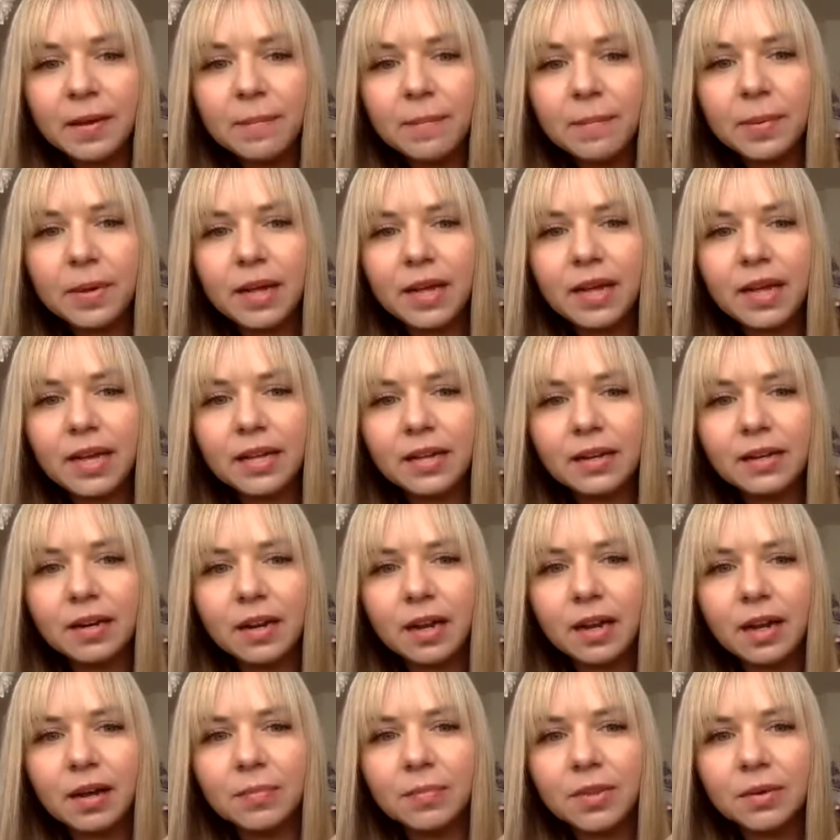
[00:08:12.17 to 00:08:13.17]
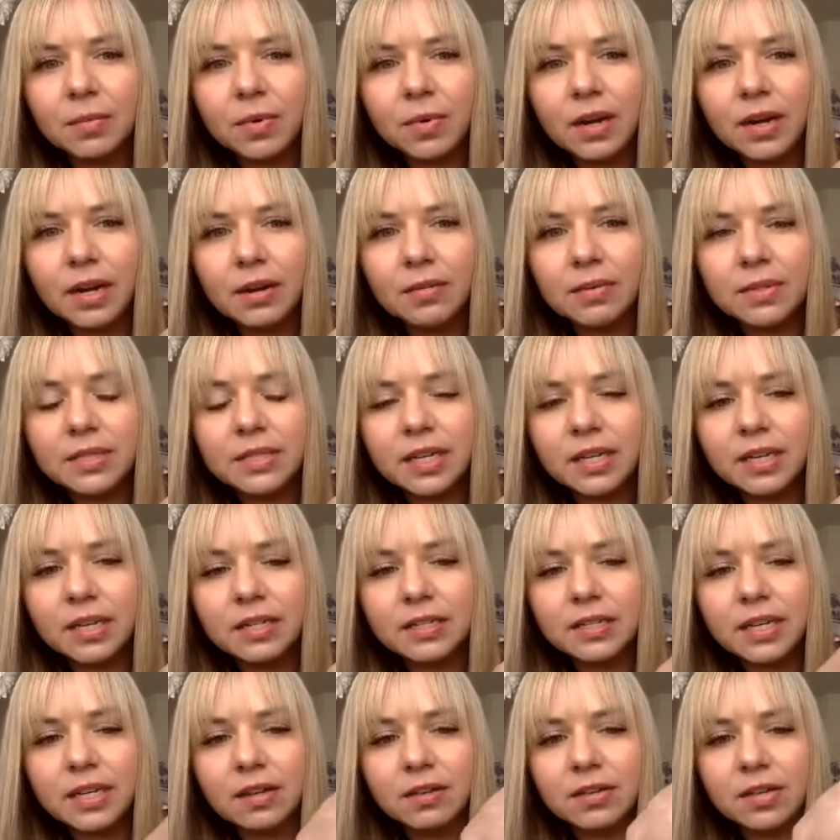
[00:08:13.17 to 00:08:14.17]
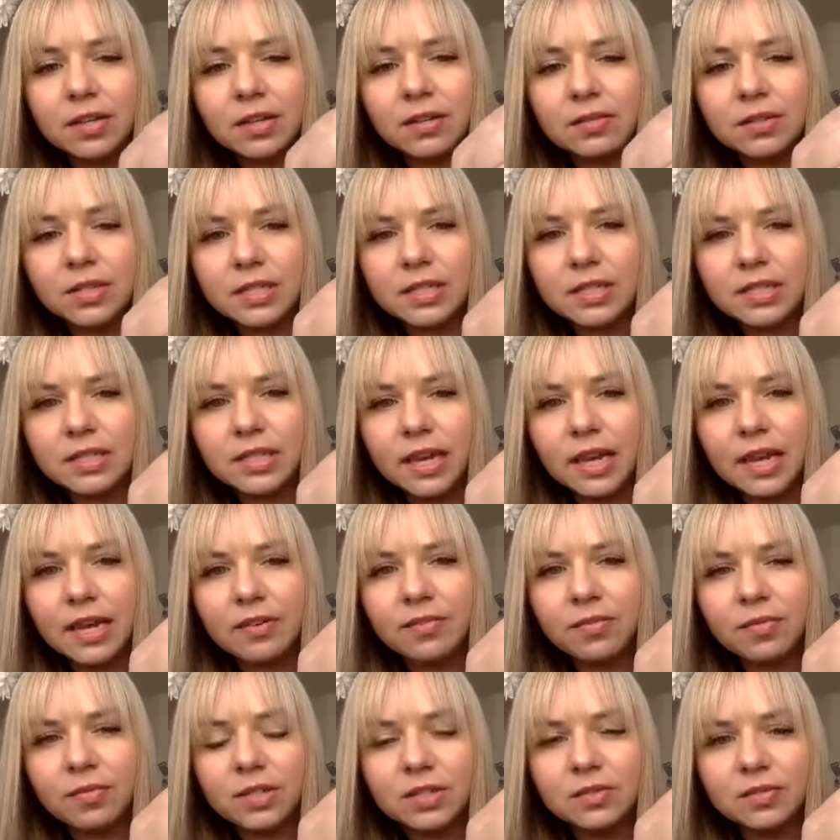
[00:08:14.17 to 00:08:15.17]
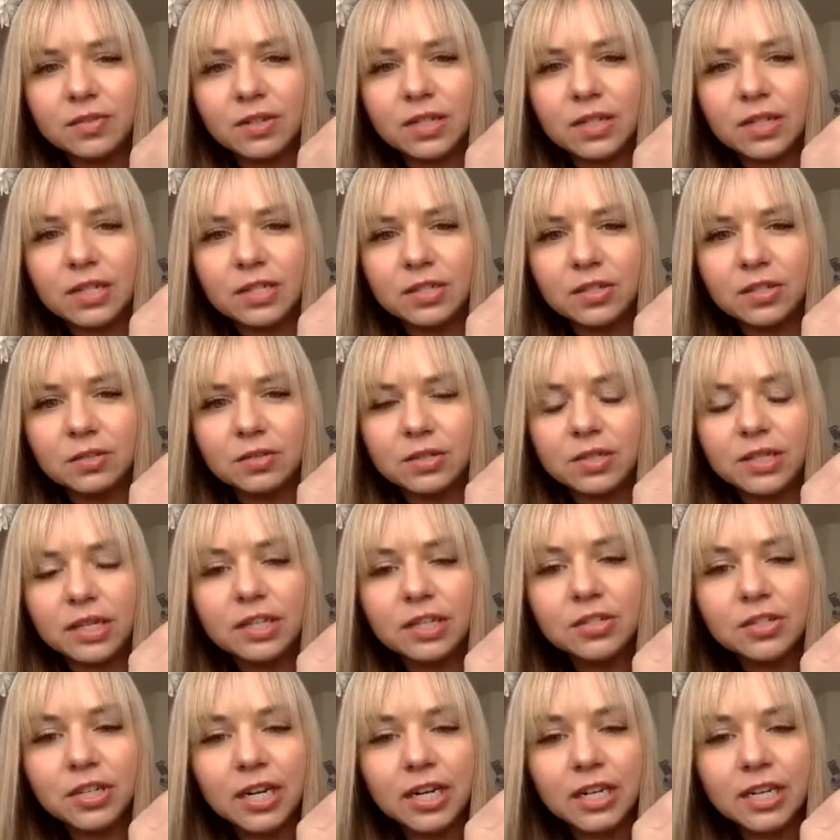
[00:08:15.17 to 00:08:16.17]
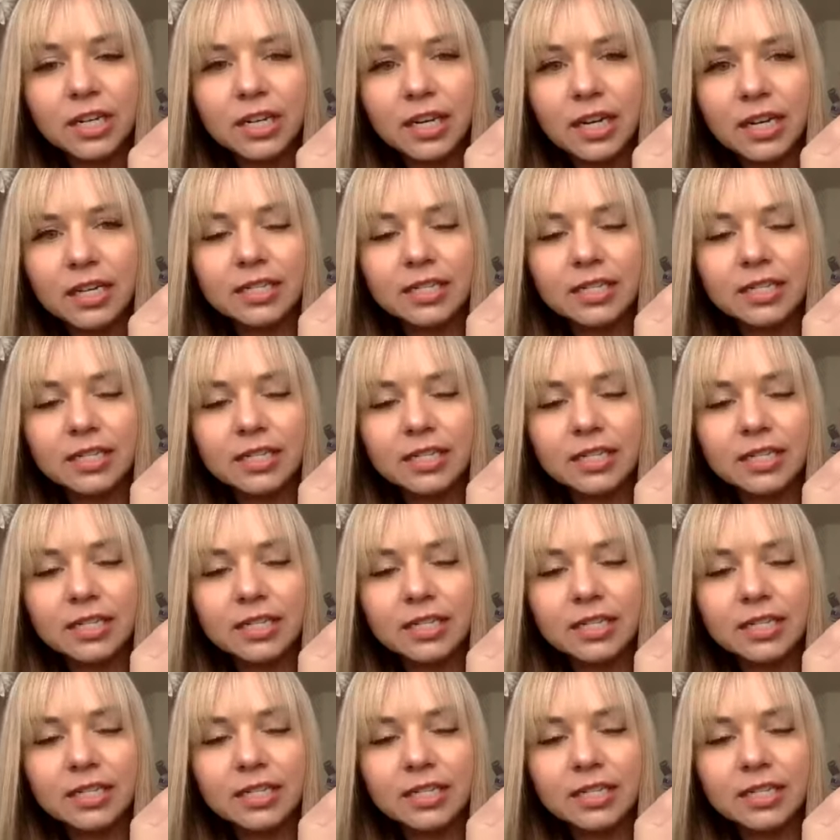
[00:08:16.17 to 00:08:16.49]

But okay. The one I was going to tell you to save was really a Tuesday training I